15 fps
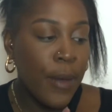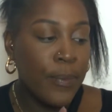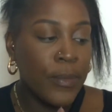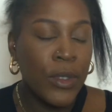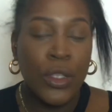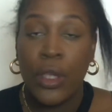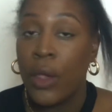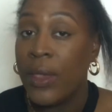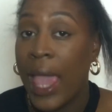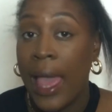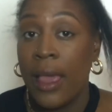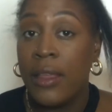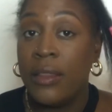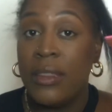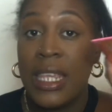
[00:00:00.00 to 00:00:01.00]
So yeah,
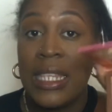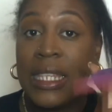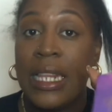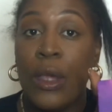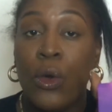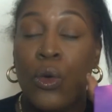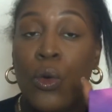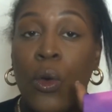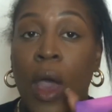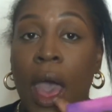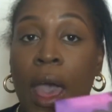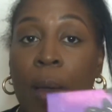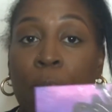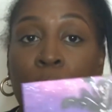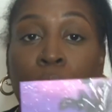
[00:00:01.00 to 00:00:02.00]
this little
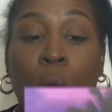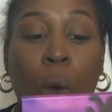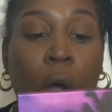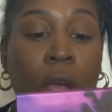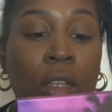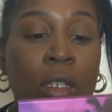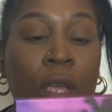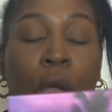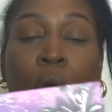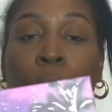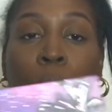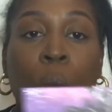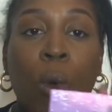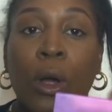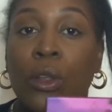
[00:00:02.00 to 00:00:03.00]
quad
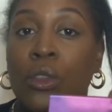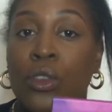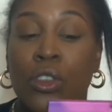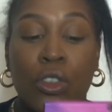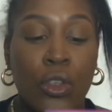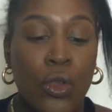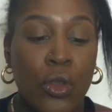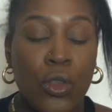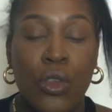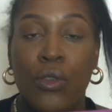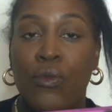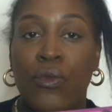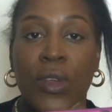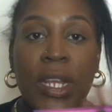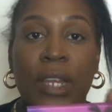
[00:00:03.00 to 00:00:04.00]
will suit you
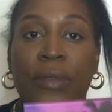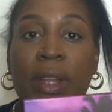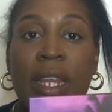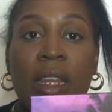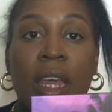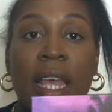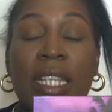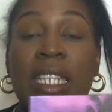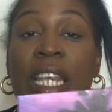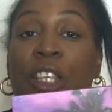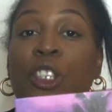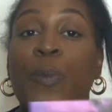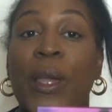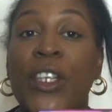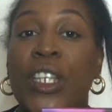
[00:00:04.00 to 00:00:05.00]
really, really nicely,
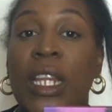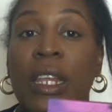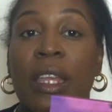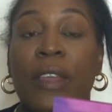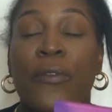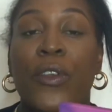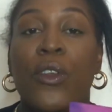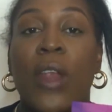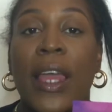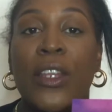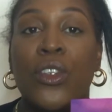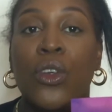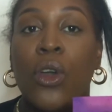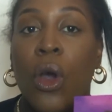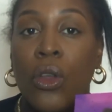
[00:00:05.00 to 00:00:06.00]
especially if you like
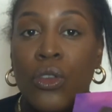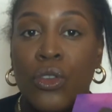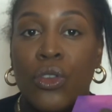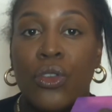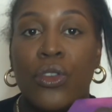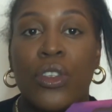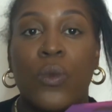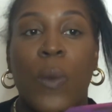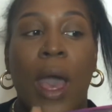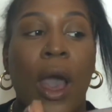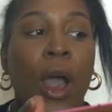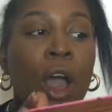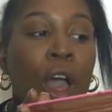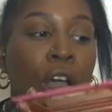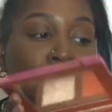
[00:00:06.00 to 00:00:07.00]
to contour as well,
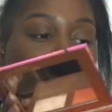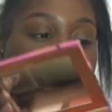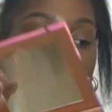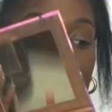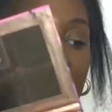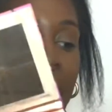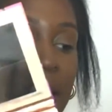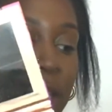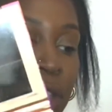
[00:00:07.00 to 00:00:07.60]
because it has